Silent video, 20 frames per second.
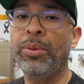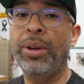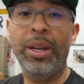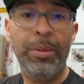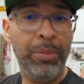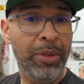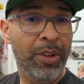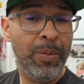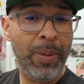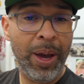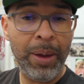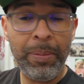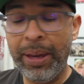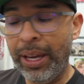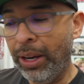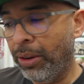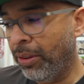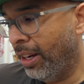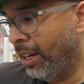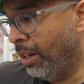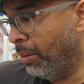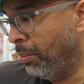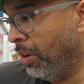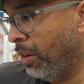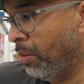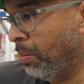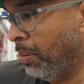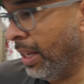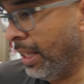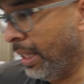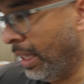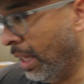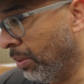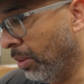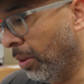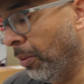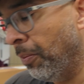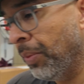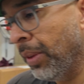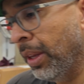way above my pay grade and above my
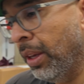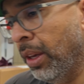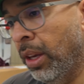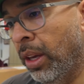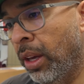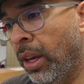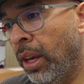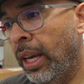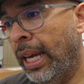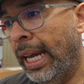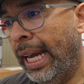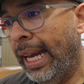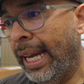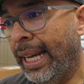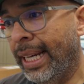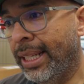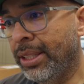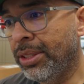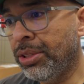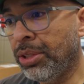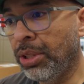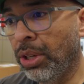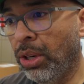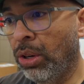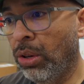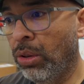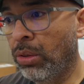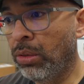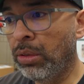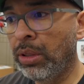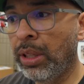level. And so